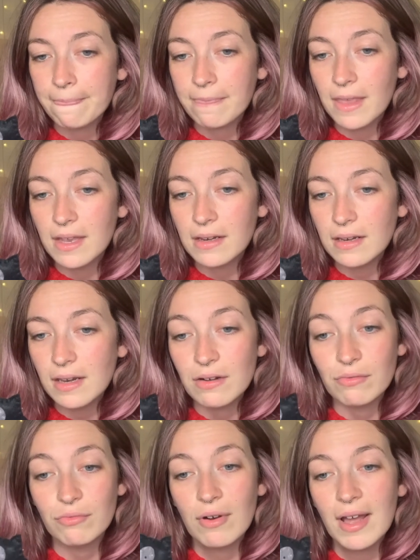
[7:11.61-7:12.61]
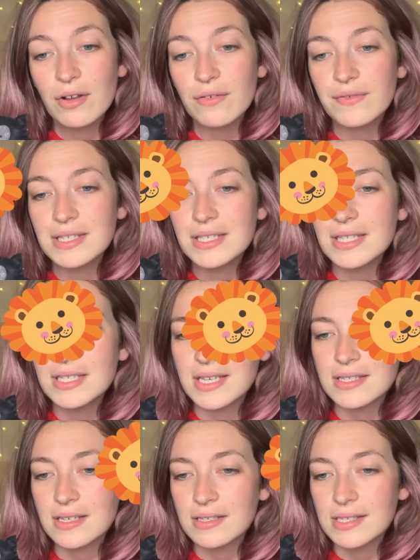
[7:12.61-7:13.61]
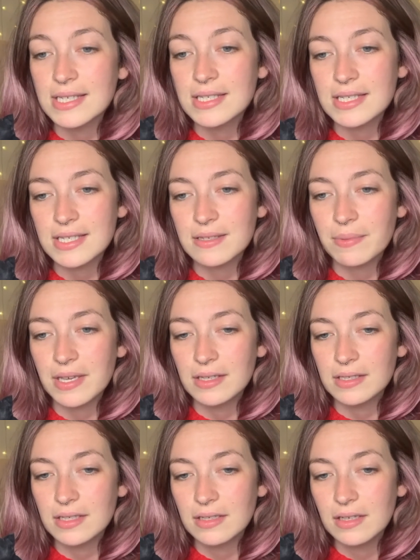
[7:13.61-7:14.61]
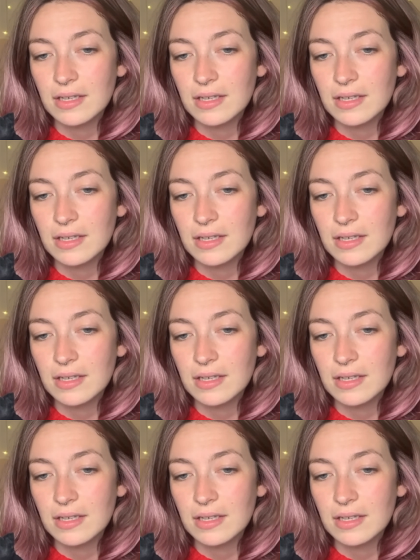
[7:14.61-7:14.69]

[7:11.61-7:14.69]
Then it ran off into the desert and disappeared.